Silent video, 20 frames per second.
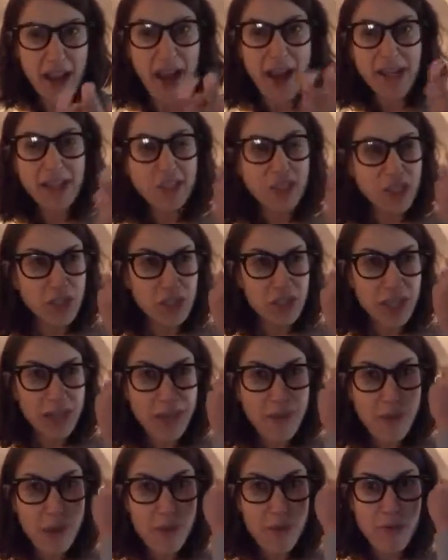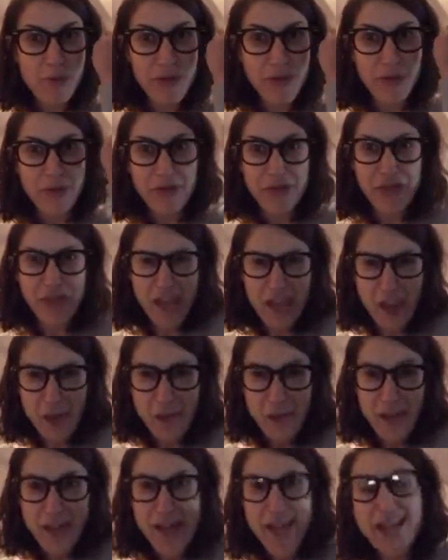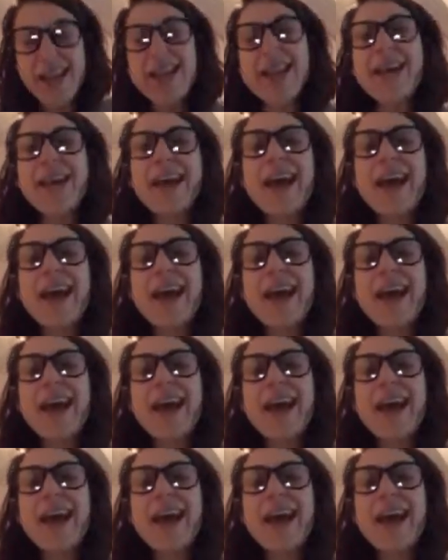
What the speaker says: I just came up with a theory.